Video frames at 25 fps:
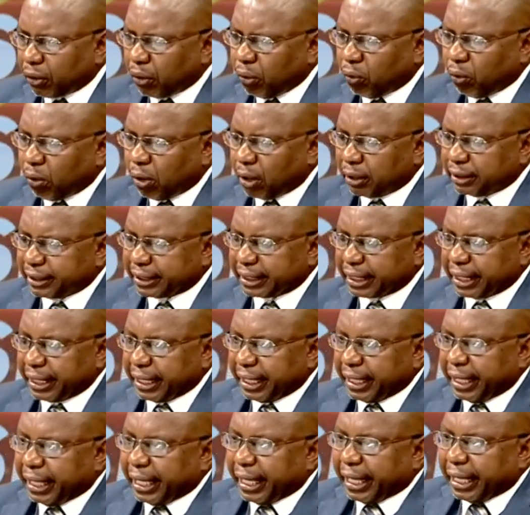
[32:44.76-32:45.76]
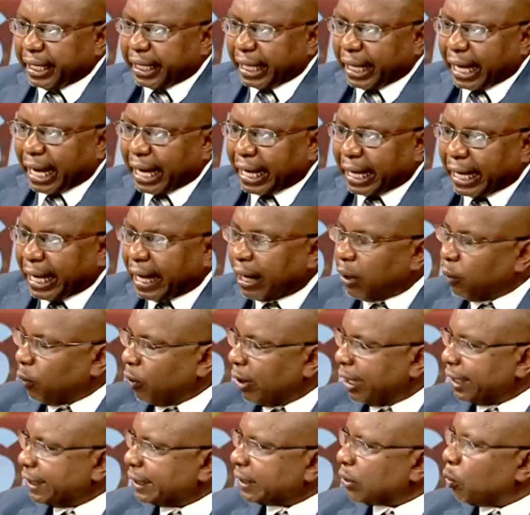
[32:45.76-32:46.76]
was,
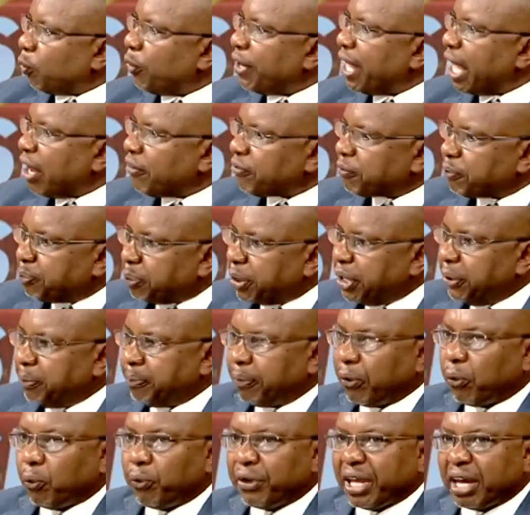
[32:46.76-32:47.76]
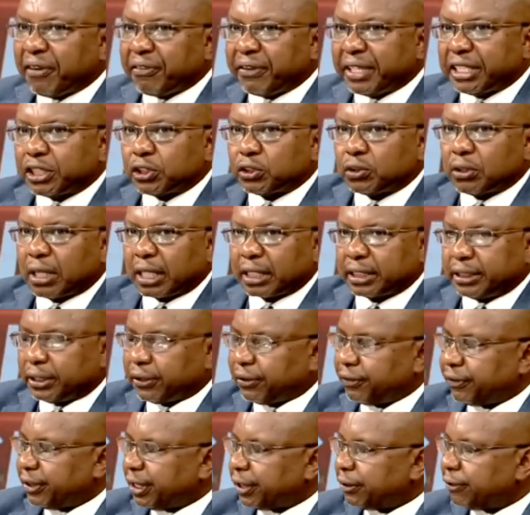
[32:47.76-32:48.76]
allow us, we have people, we have the
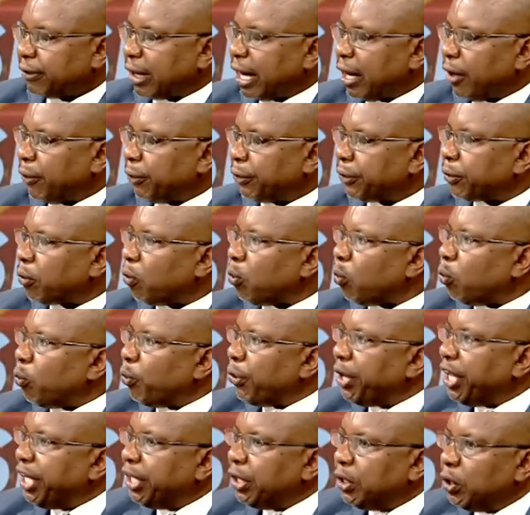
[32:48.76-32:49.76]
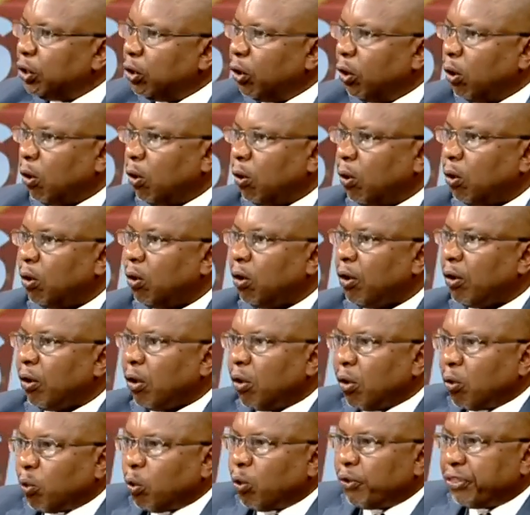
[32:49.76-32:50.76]
structure on the ground. We know
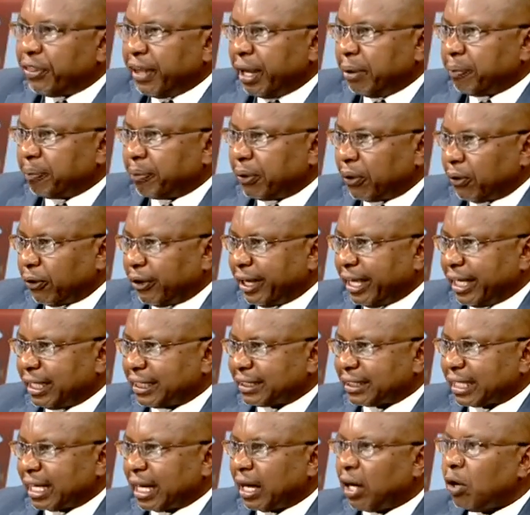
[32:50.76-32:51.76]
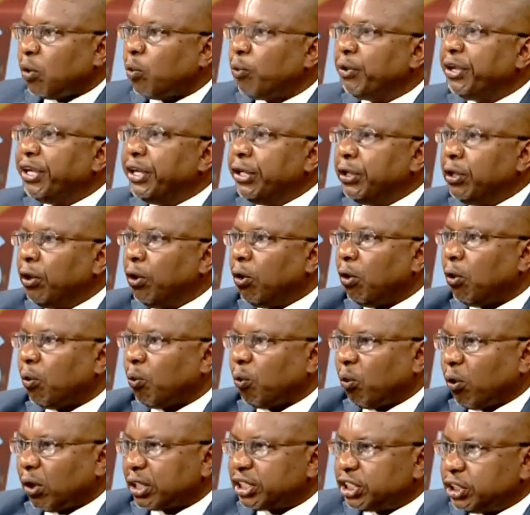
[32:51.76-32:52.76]
who the employers are. We know
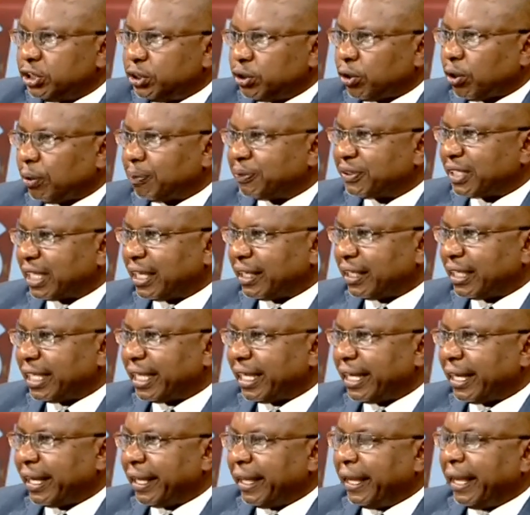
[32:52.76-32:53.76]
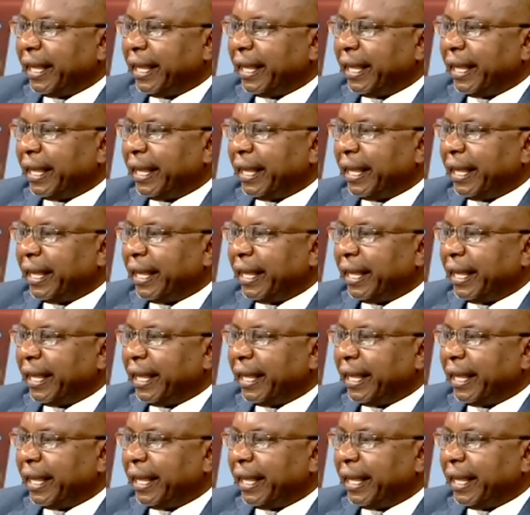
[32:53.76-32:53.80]
what jobs are there.